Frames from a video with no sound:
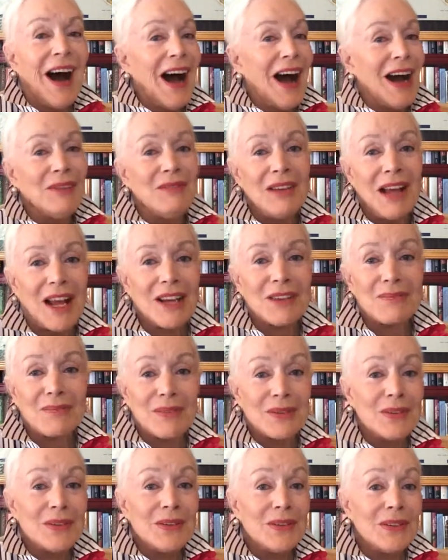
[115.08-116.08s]
I'm not a
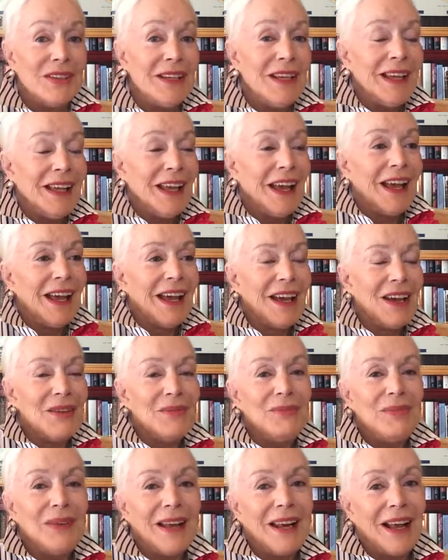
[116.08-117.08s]
prude,
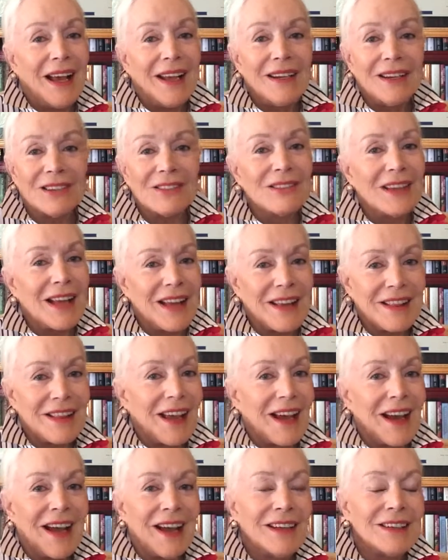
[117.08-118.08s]
but I don't like
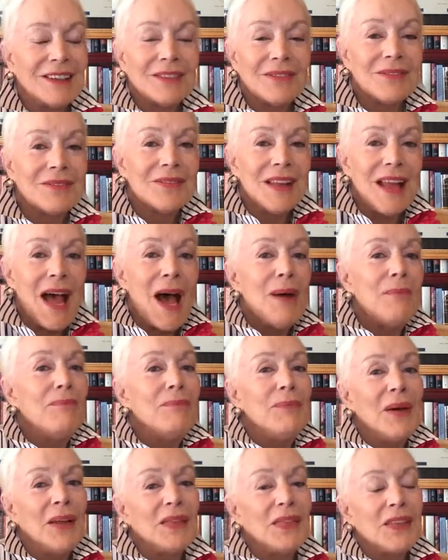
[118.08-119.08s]
that.
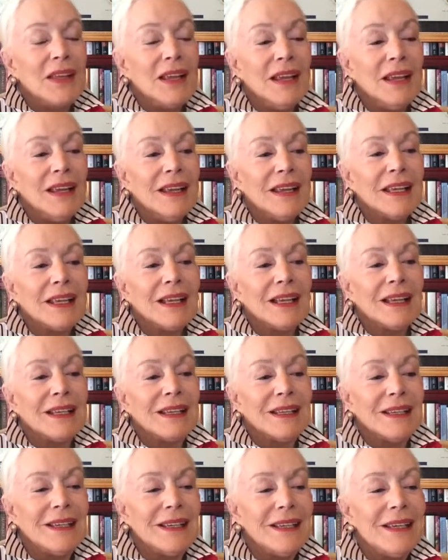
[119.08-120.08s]
But the
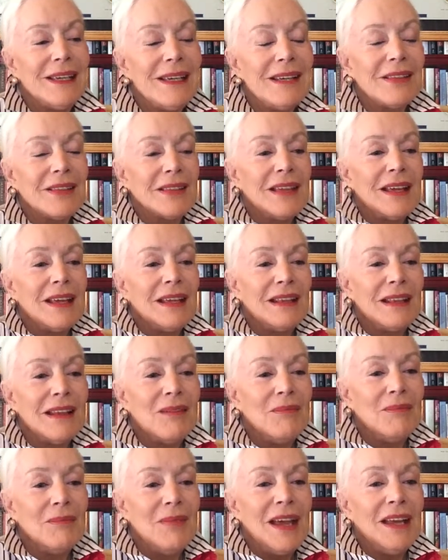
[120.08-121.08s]
key thing
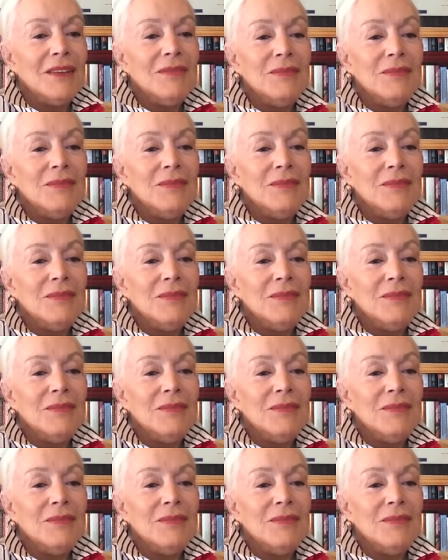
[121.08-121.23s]
that made